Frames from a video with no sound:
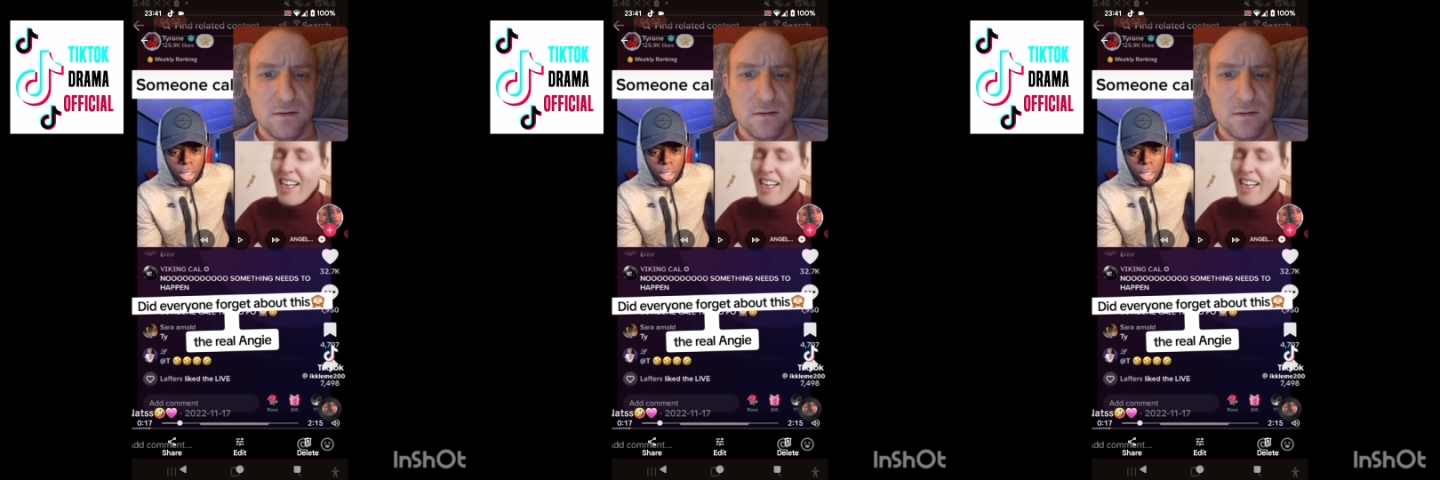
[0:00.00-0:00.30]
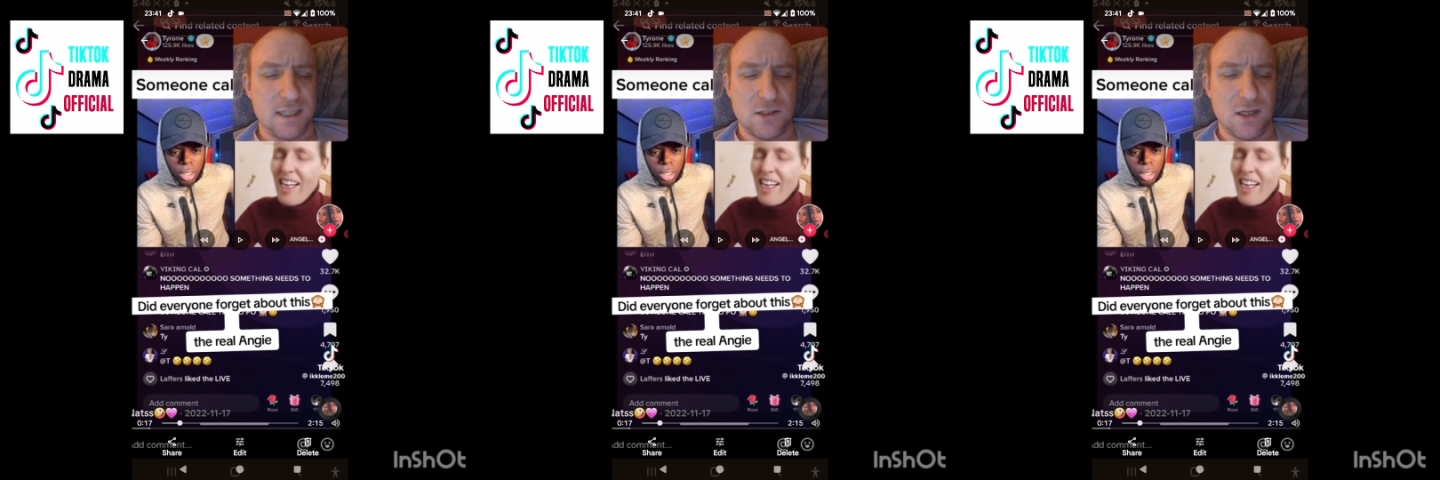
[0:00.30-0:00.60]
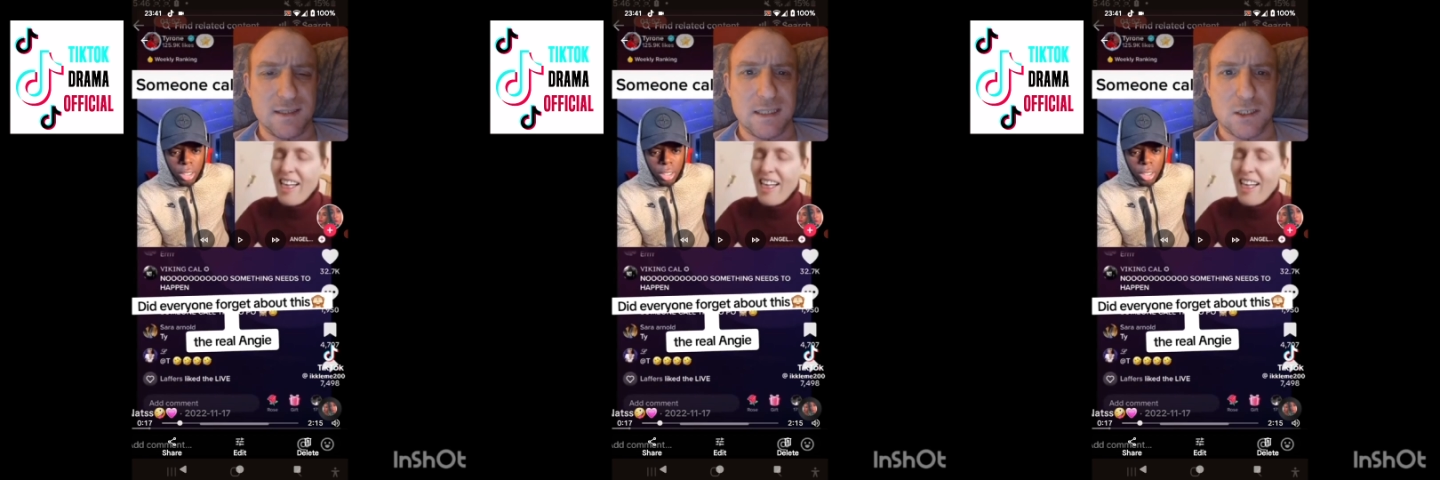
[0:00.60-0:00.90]

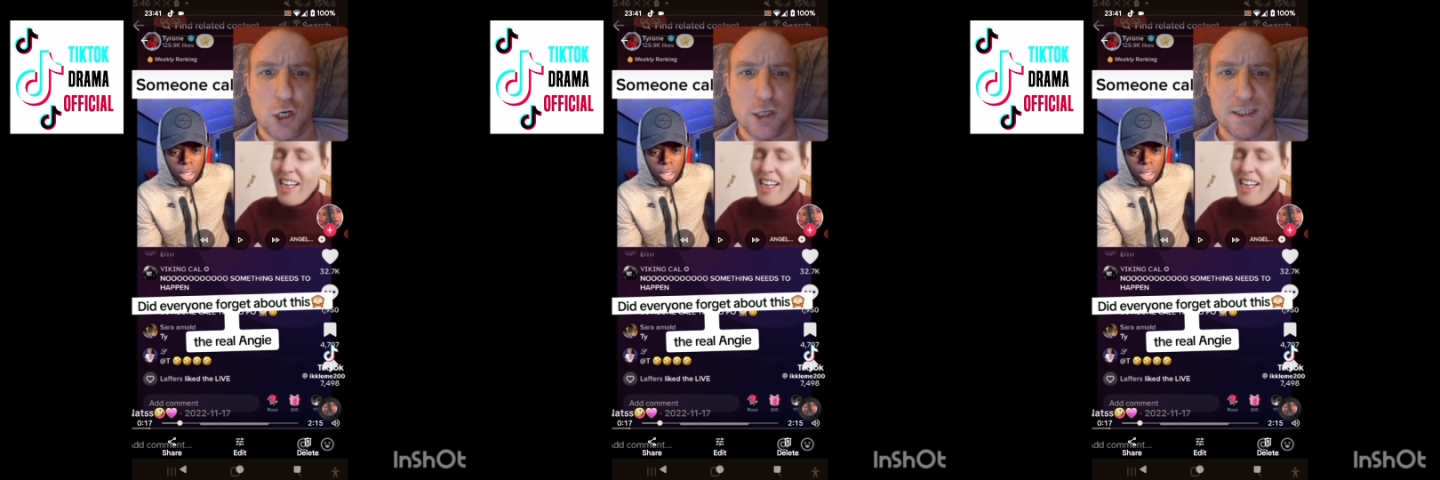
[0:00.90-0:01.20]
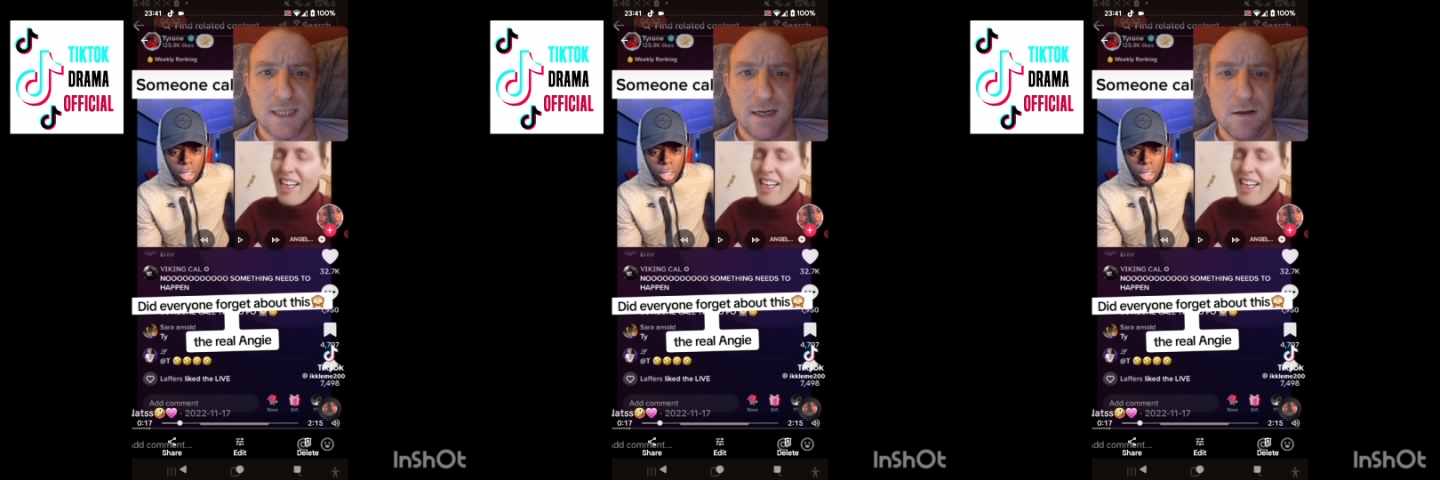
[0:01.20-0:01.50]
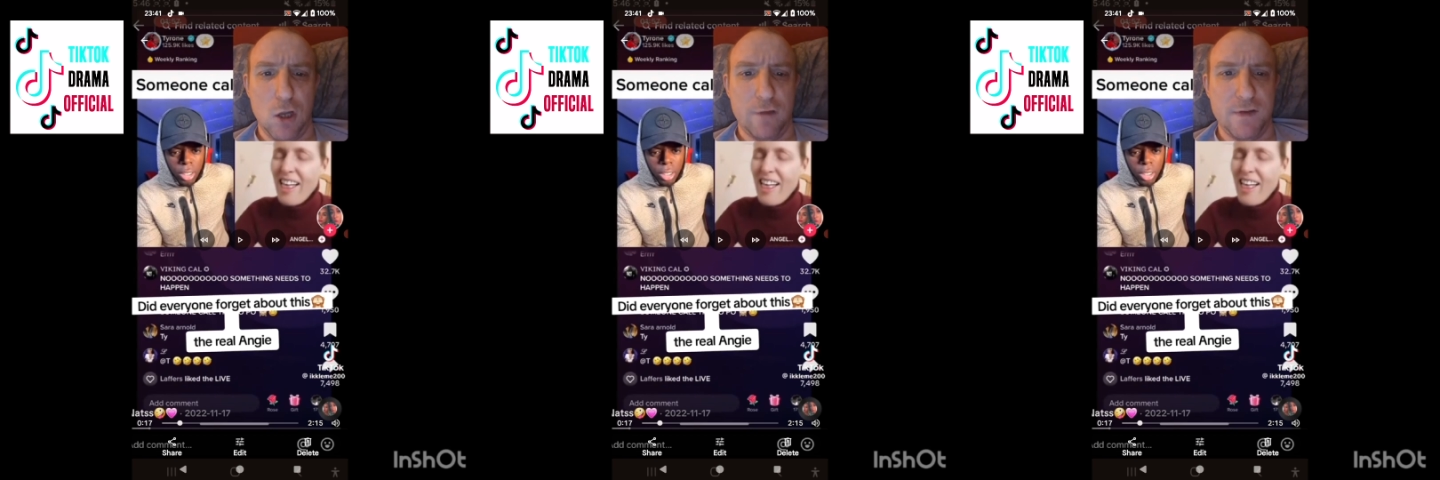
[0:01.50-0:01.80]
Speaker 1: That's not a
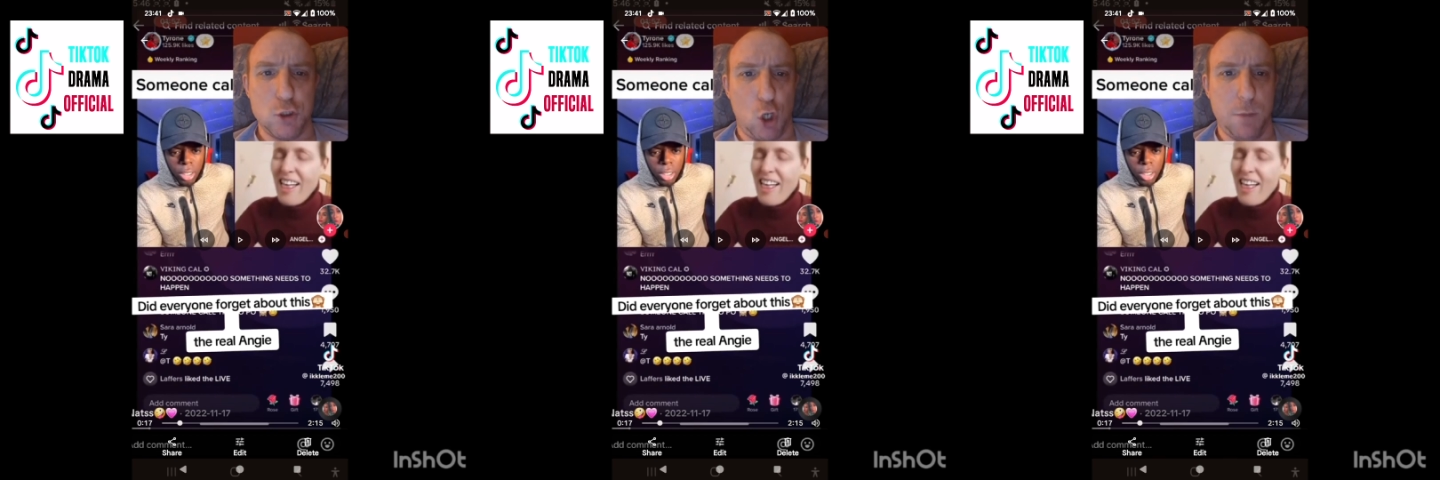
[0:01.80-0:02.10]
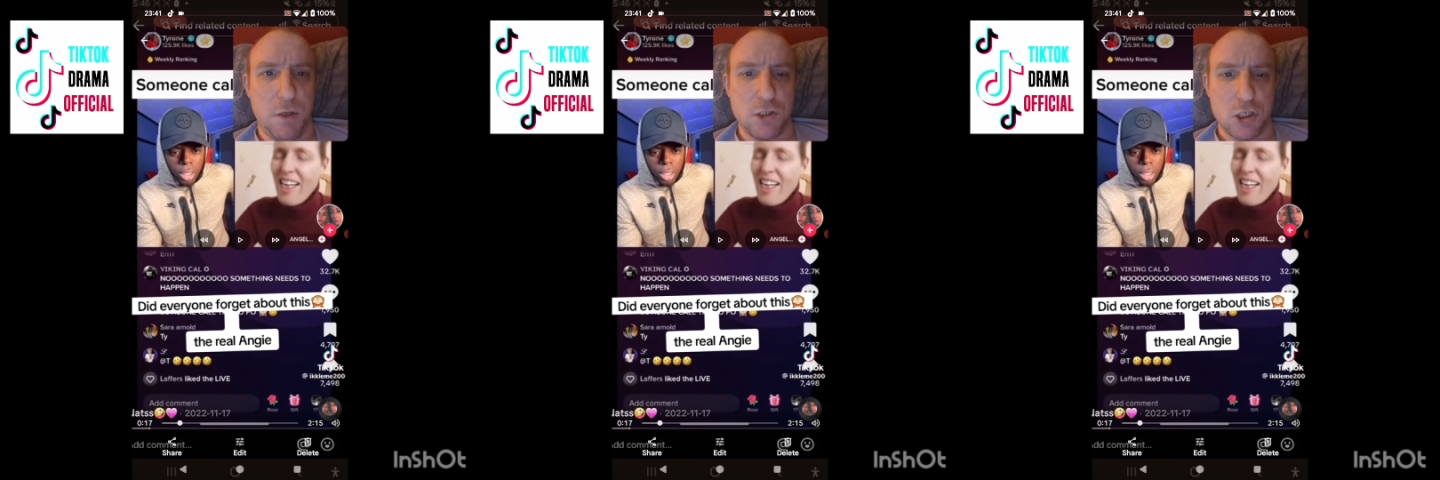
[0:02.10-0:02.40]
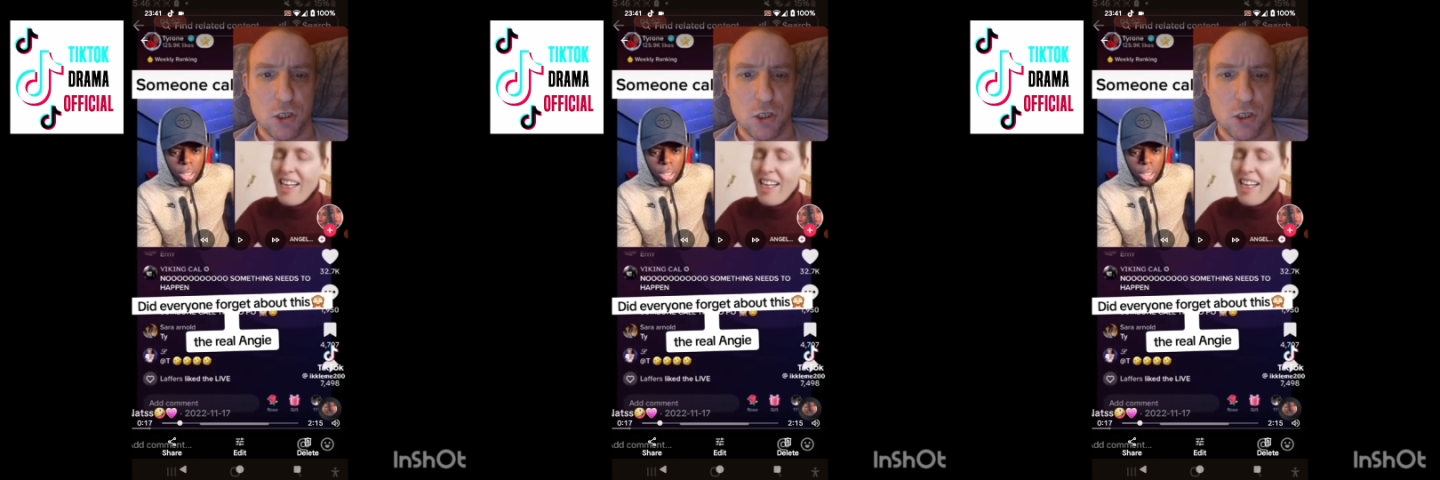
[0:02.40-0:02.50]
signal of enjoyment.